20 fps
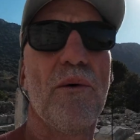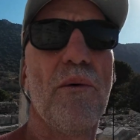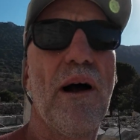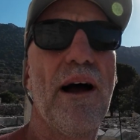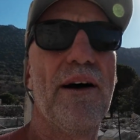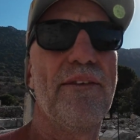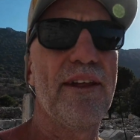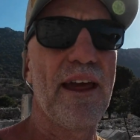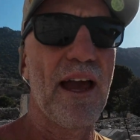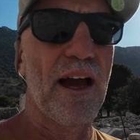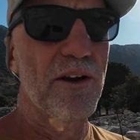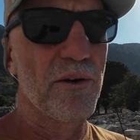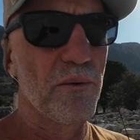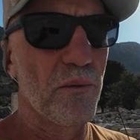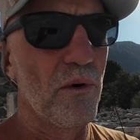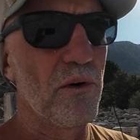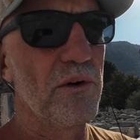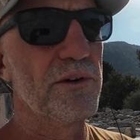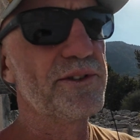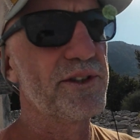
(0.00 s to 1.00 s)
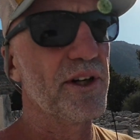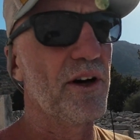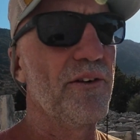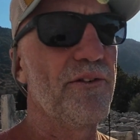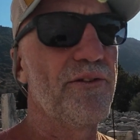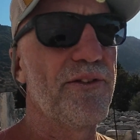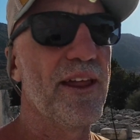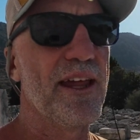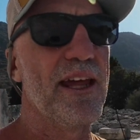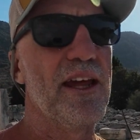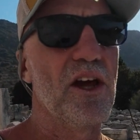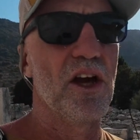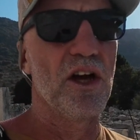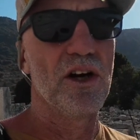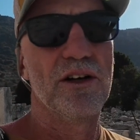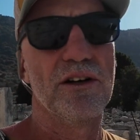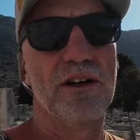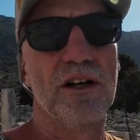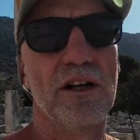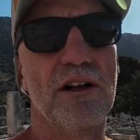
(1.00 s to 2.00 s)
Wow, the outer walls of the
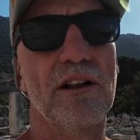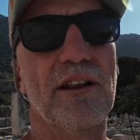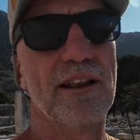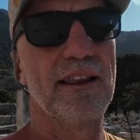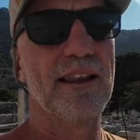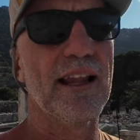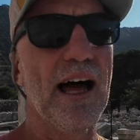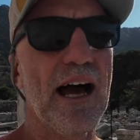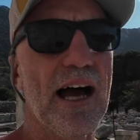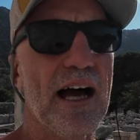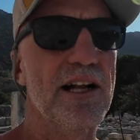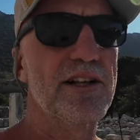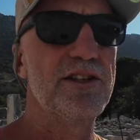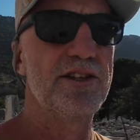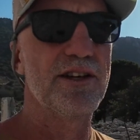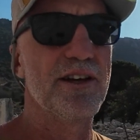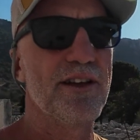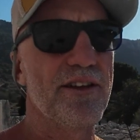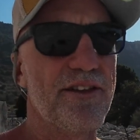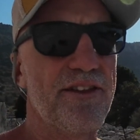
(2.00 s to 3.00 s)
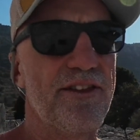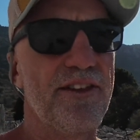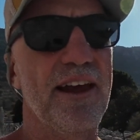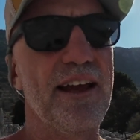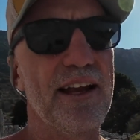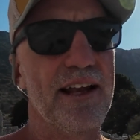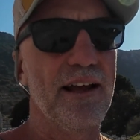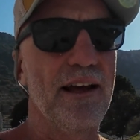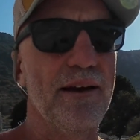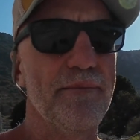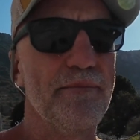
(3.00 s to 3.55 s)
large theatre,